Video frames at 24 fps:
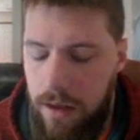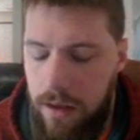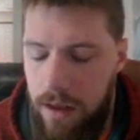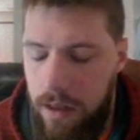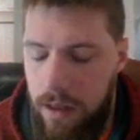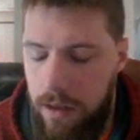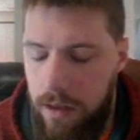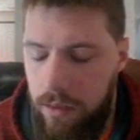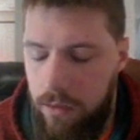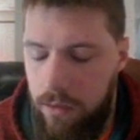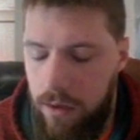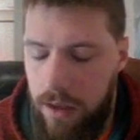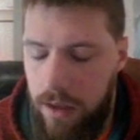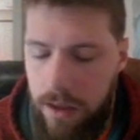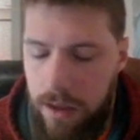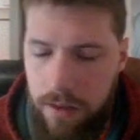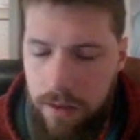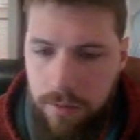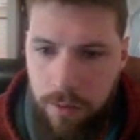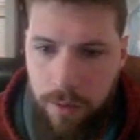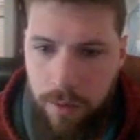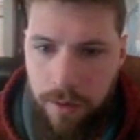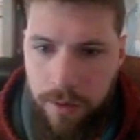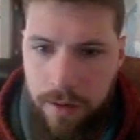83 to
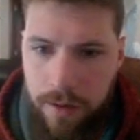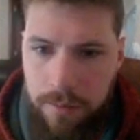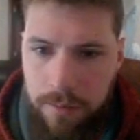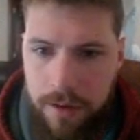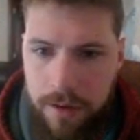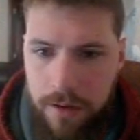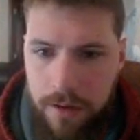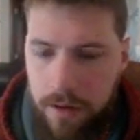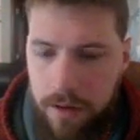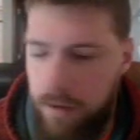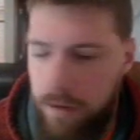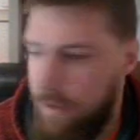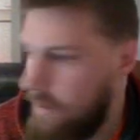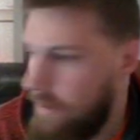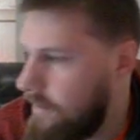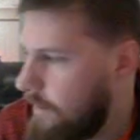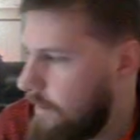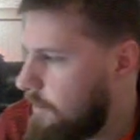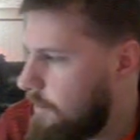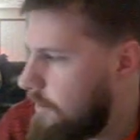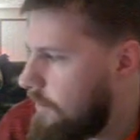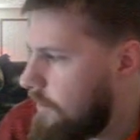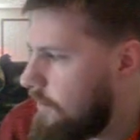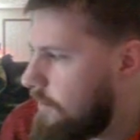84 rated player on this
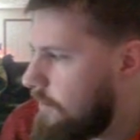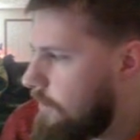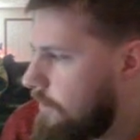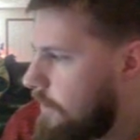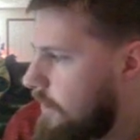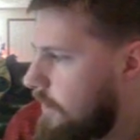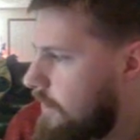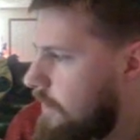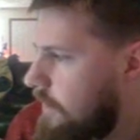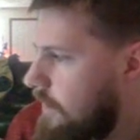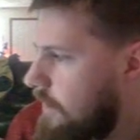episode as well.